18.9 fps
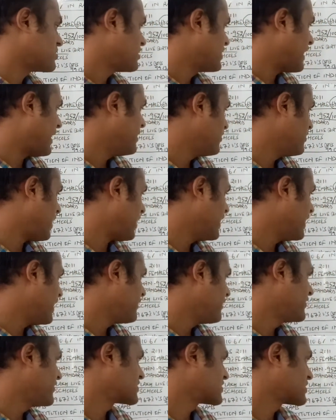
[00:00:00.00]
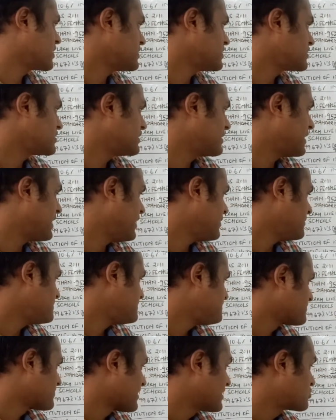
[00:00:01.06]
I had discussed. Then
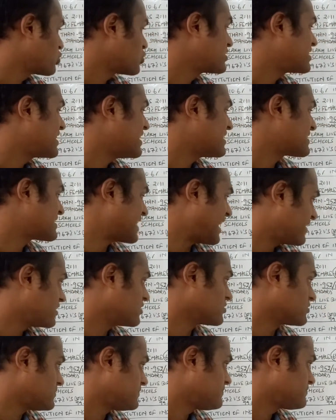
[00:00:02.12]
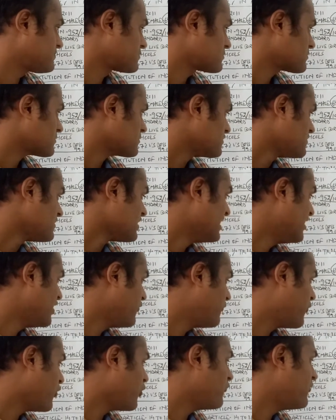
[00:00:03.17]
social status. If
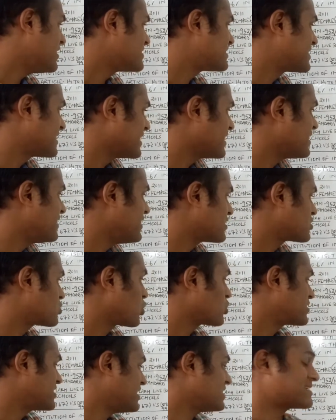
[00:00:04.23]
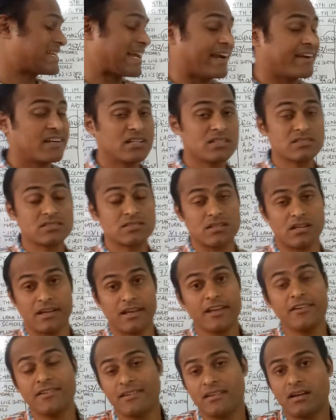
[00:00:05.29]
you will see the social status
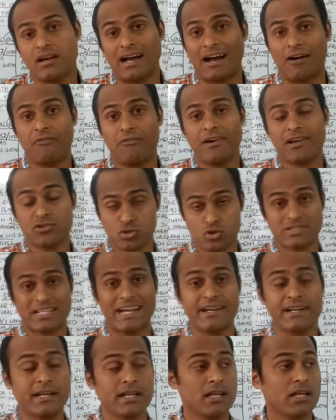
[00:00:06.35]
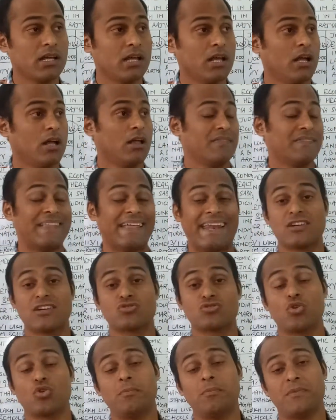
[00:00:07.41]
in our society, there are
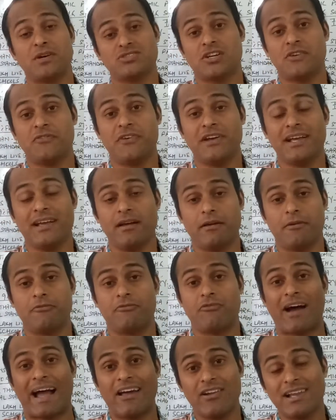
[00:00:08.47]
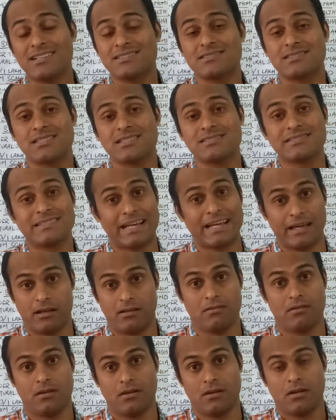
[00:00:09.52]
so much of a violence is
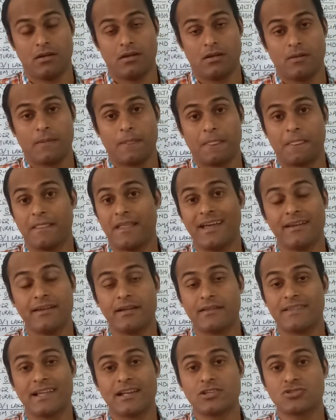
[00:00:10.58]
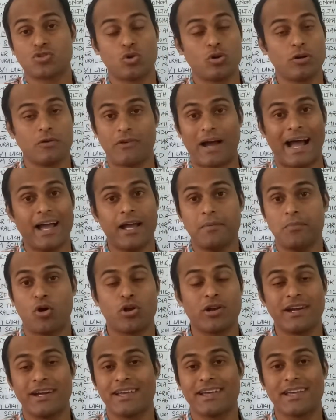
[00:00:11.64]
there. There is so, I have
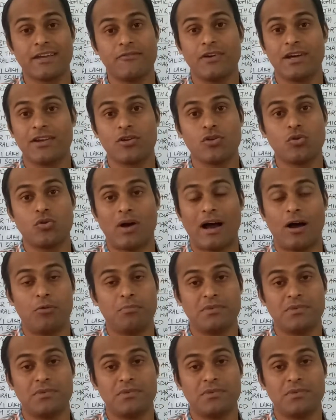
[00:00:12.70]
already given you how much